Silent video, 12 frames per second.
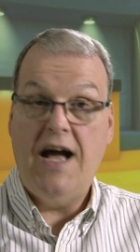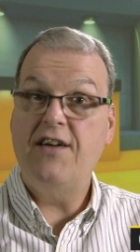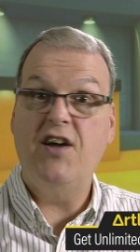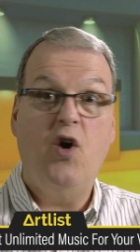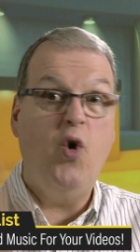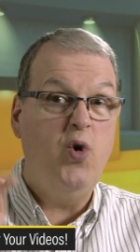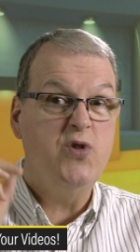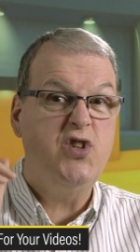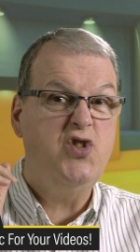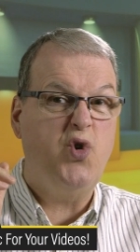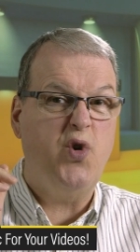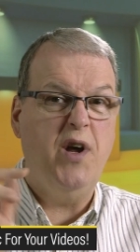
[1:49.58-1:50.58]
I got a whole
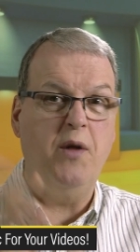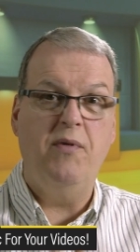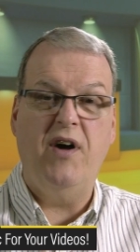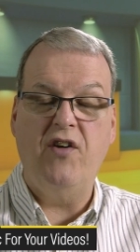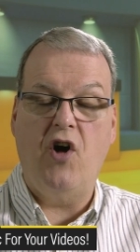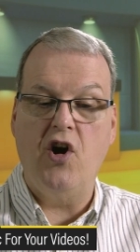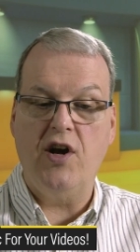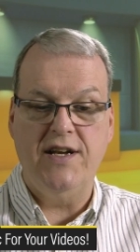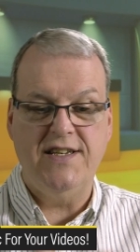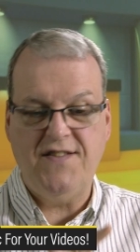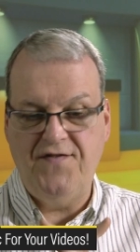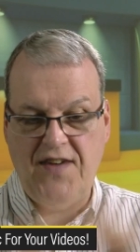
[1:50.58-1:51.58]
tutorial about
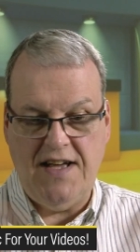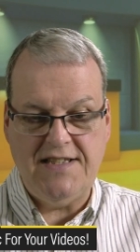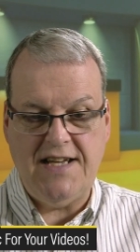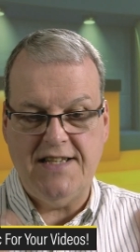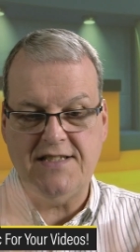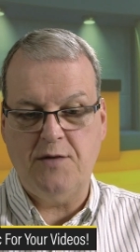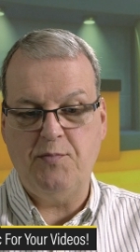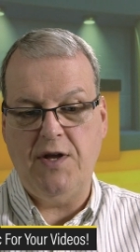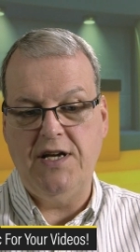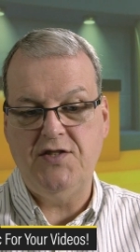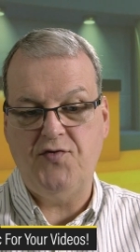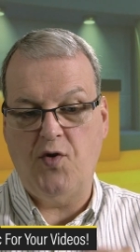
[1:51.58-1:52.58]
Artlist, fantastic
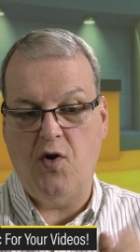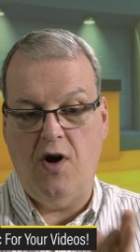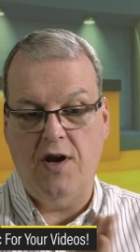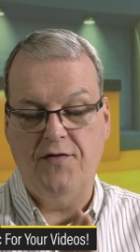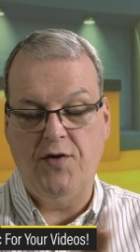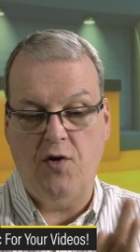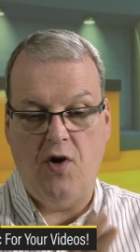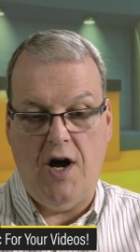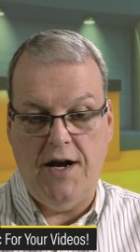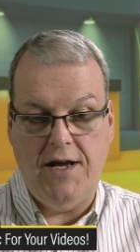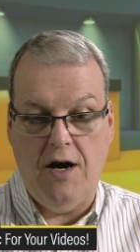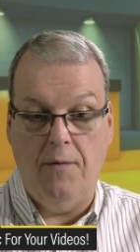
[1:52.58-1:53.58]
place for all of your
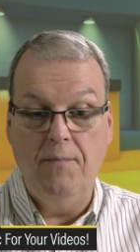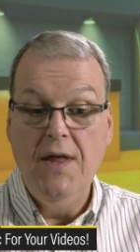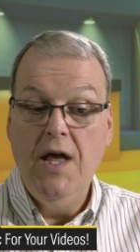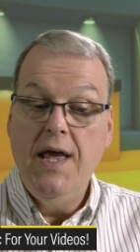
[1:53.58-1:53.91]
audio.